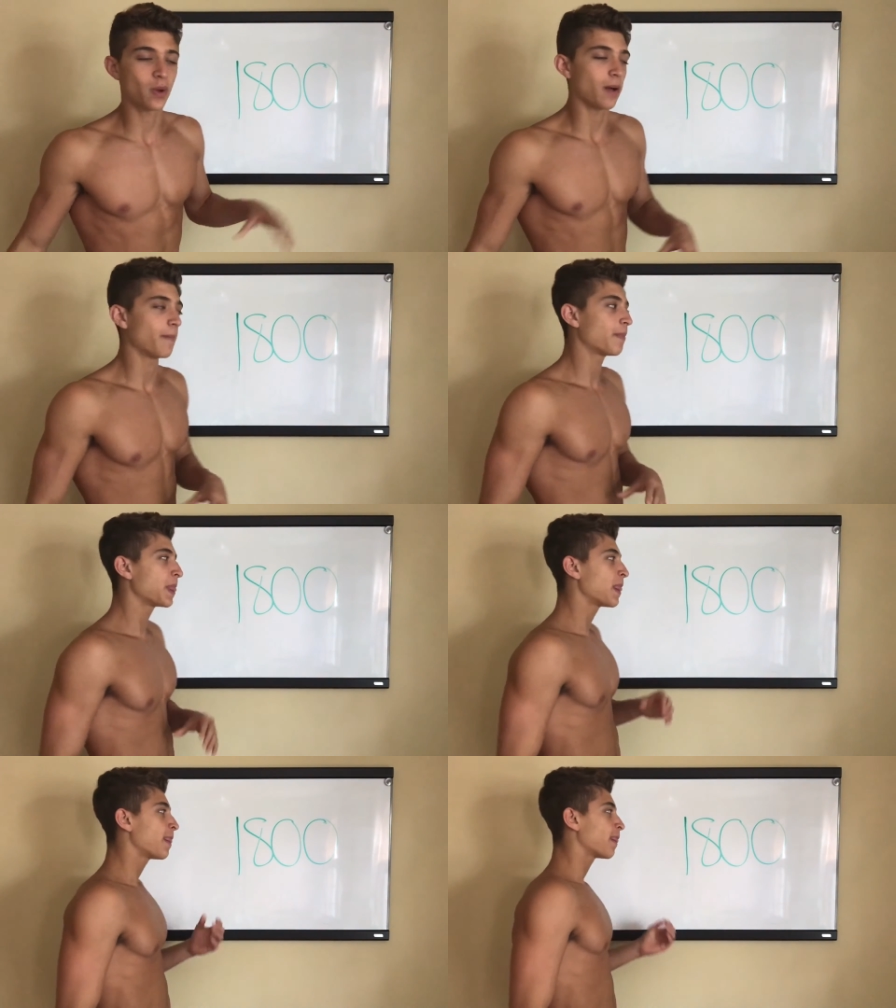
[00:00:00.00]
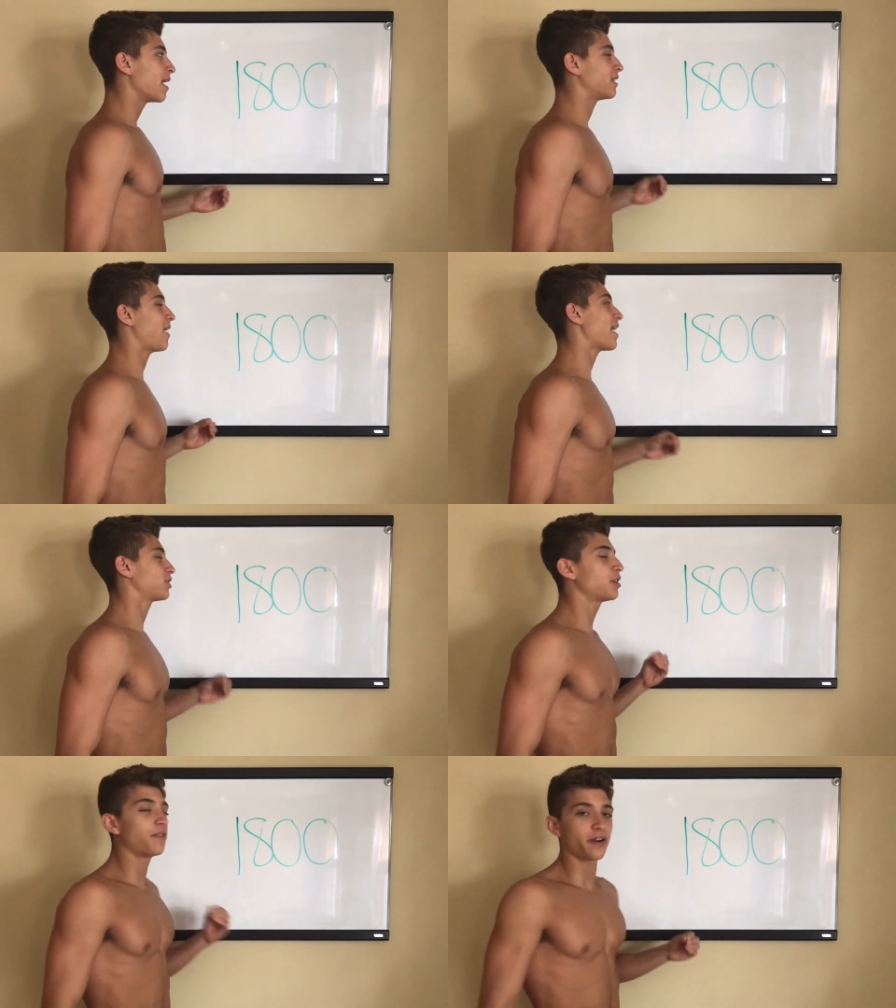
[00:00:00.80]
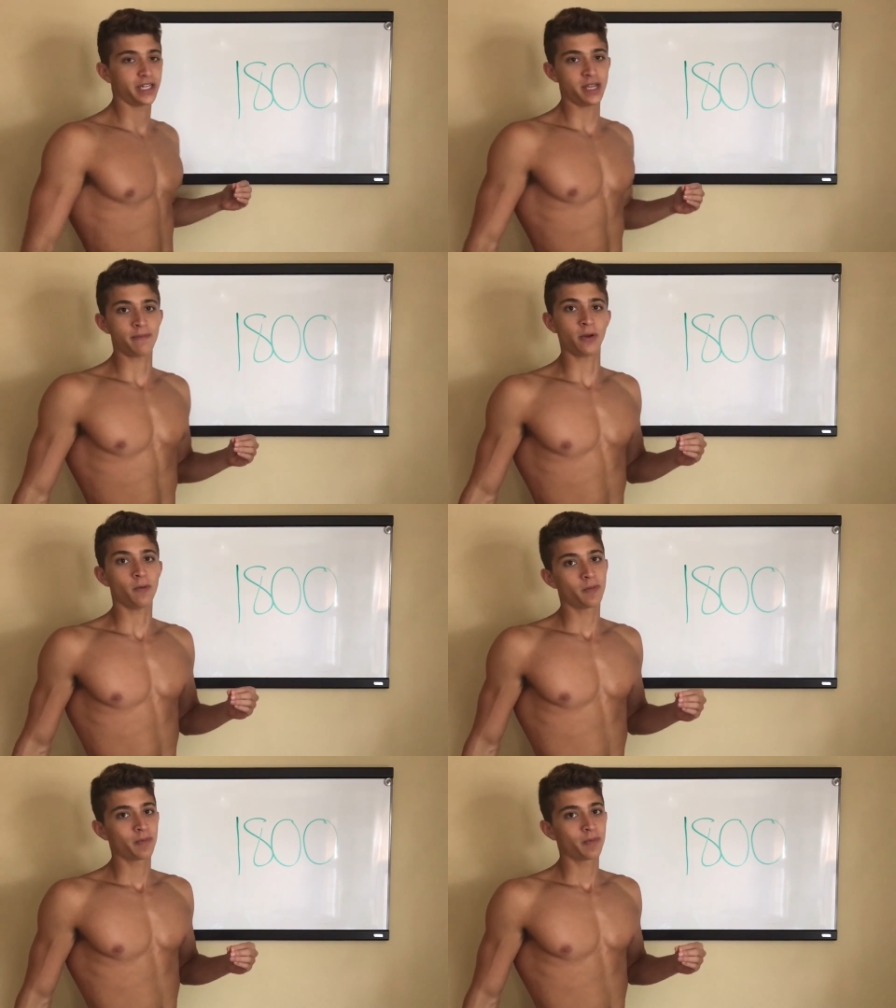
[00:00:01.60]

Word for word: Well, it's actually very simple.